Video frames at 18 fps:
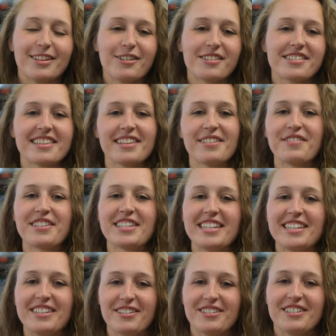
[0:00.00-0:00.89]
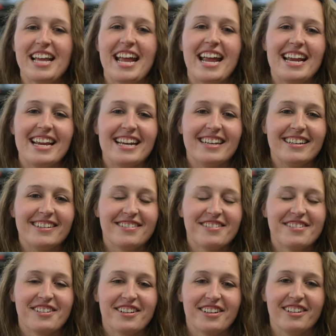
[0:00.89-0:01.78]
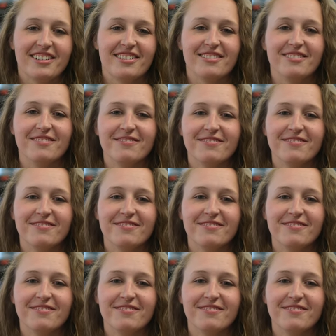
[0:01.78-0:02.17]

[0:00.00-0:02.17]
Lewis lives to entertain, so.